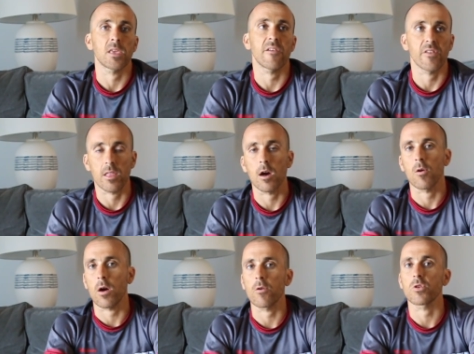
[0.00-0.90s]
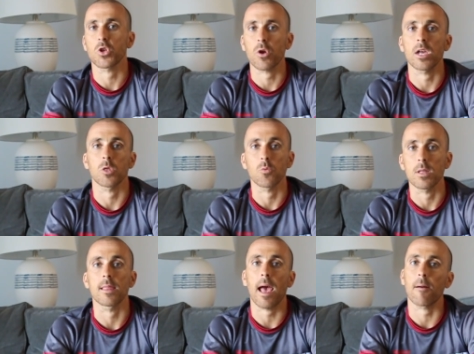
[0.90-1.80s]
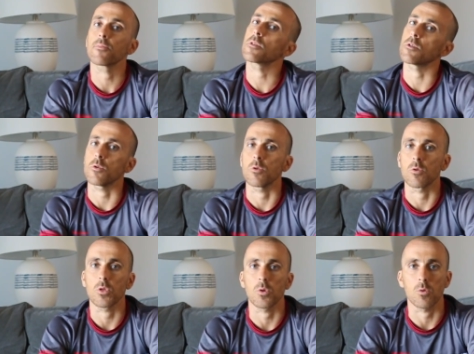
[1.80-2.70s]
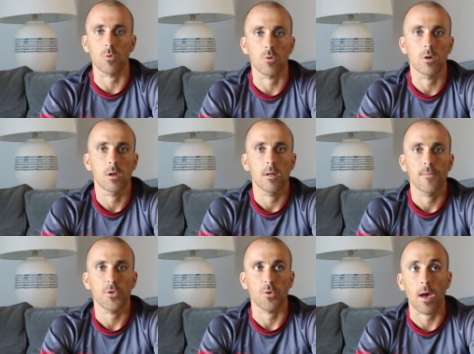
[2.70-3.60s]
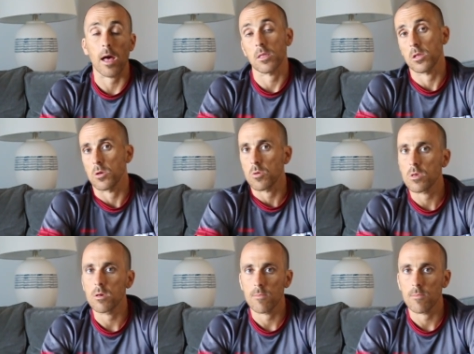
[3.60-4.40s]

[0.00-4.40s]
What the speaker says: even though I was trying to adapt to altitude.